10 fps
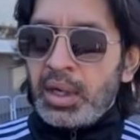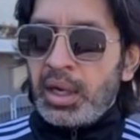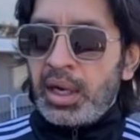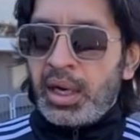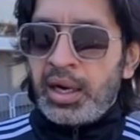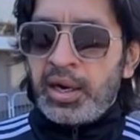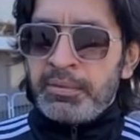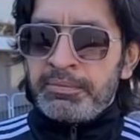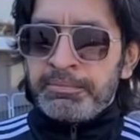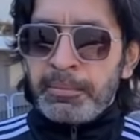
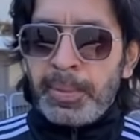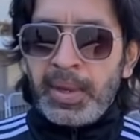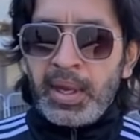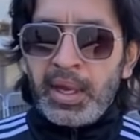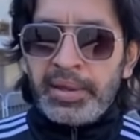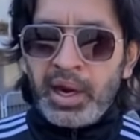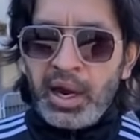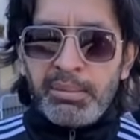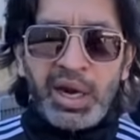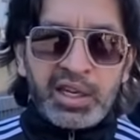Um, there
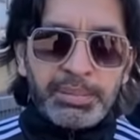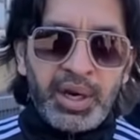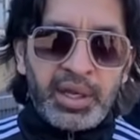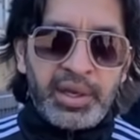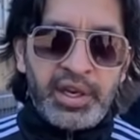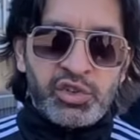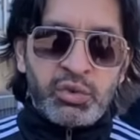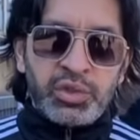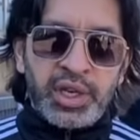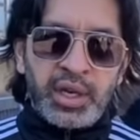are multiple other
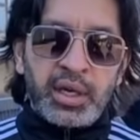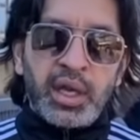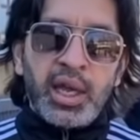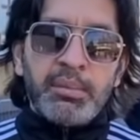issues here.